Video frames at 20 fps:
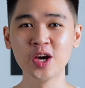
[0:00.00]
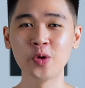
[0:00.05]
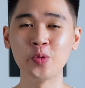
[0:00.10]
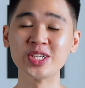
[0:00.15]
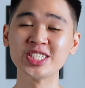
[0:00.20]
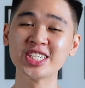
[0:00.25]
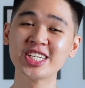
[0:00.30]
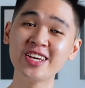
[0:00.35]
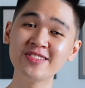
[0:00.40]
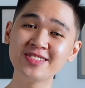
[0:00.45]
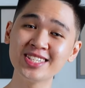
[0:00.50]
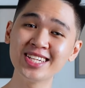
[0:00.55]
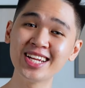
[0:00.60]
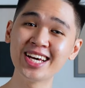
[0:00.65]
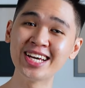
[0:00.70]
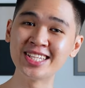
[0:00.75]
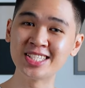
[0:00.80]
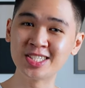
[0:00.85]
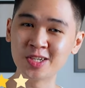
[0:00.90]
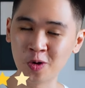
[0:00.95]
which gives it
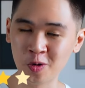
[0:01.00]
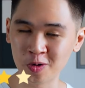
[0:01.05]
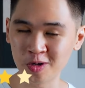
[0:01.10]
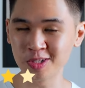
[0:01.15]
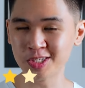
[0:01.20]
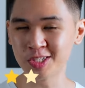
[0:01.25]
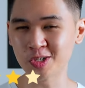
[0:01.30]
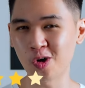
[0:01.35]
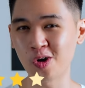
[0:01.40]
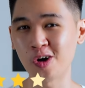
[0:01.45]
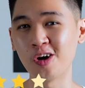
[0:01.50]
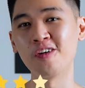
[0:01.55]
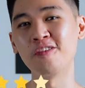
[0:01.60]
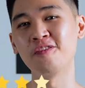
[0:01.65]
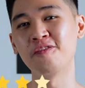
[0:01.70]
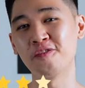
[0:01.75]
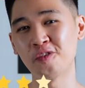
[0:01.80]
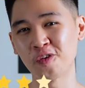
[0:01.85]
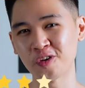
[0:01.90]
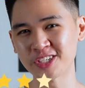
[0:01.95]
a total score of
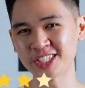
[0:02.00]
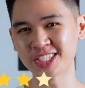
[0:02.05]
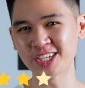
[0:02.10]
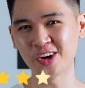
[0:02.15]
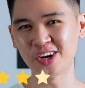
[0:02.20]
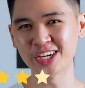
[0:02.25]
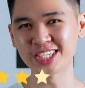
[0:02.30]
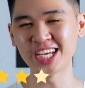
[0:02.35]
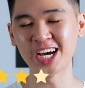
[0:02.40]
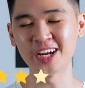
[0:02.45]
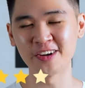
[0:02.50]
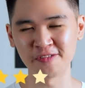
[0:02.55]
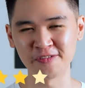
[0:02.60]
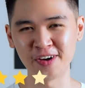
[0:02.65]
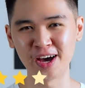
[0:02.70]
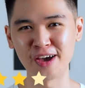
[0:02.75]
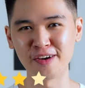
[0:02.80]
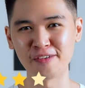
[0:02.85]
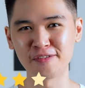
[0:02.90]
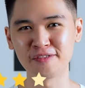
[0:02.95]
four stars out of
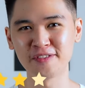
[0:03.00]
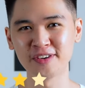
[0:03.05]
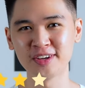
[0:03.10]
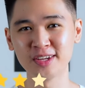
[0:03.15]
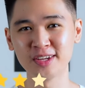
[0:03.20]
five.